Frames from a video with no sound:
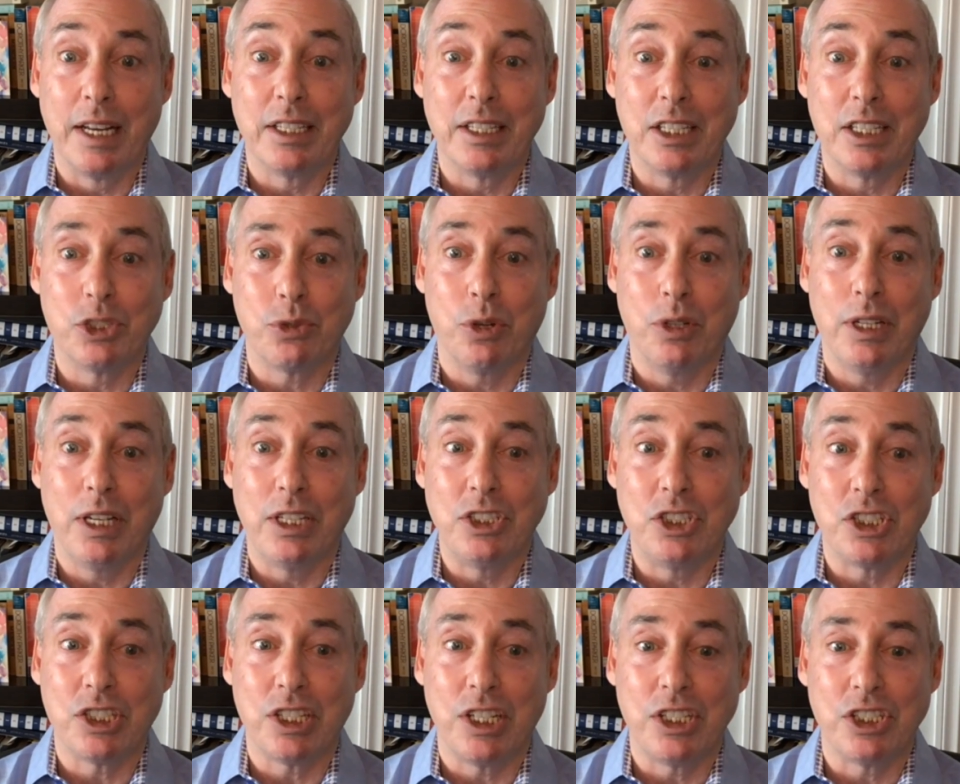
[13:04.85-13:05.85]
gun control
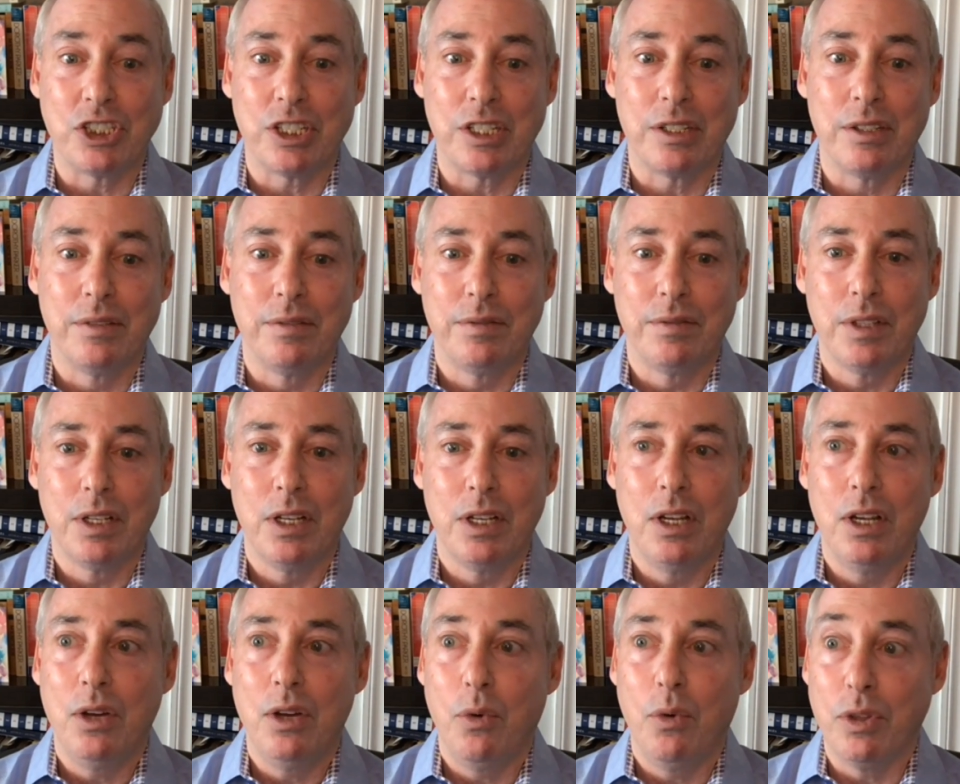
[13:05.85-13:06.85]
legislation,
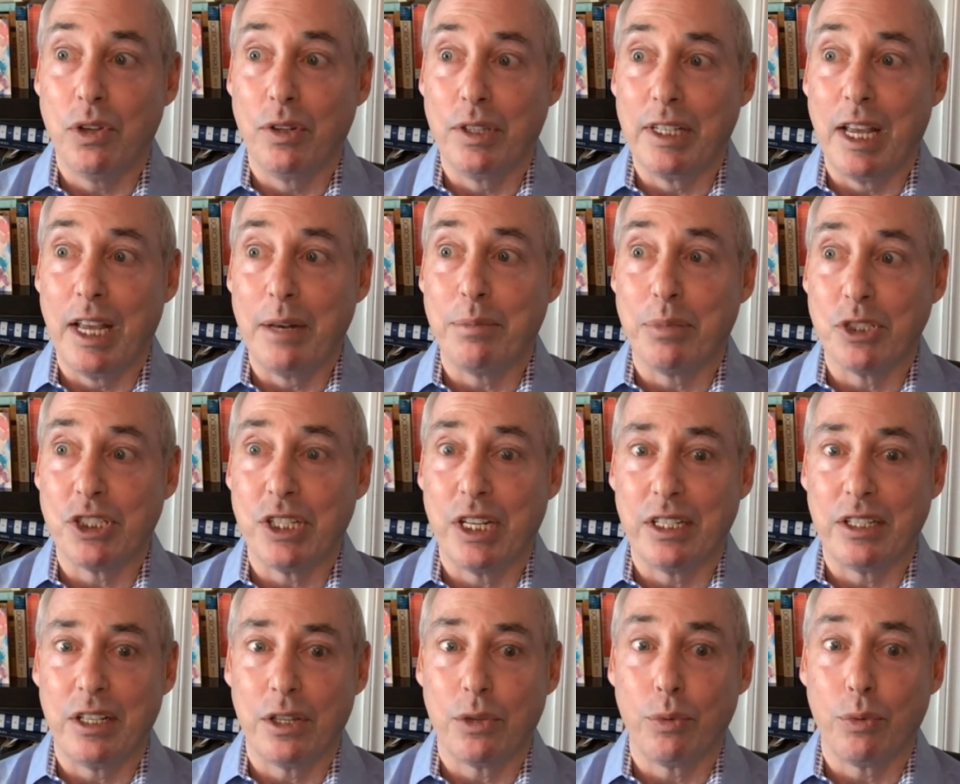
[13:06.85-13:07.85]
with only
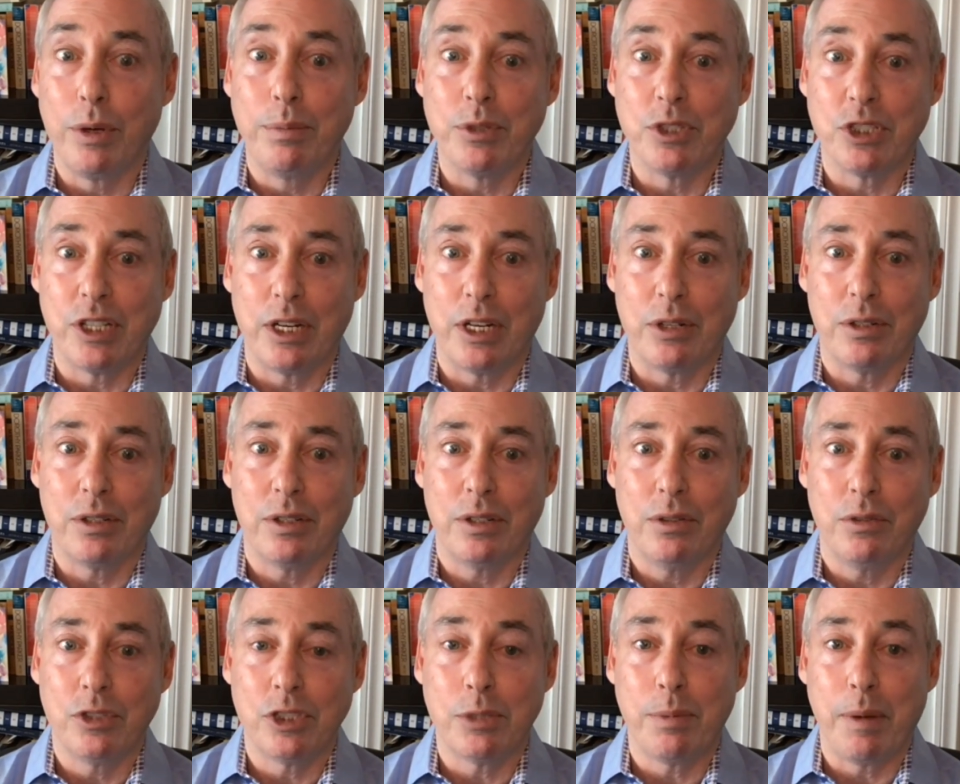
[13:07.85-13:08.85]
8% and 3%
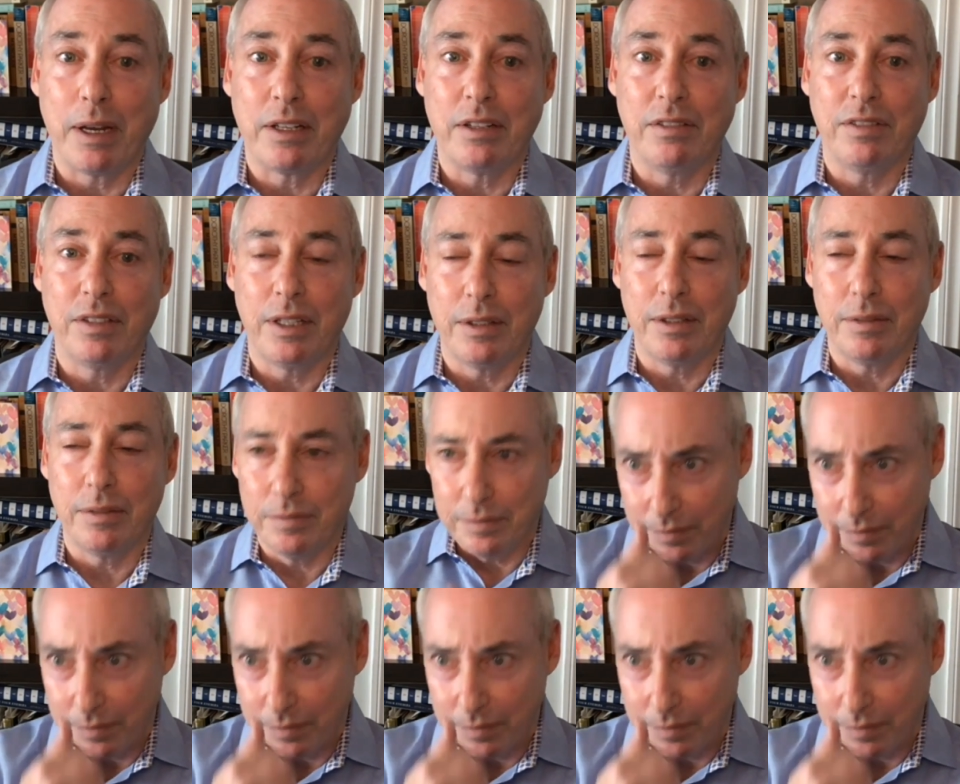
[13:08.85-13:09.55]
respectively.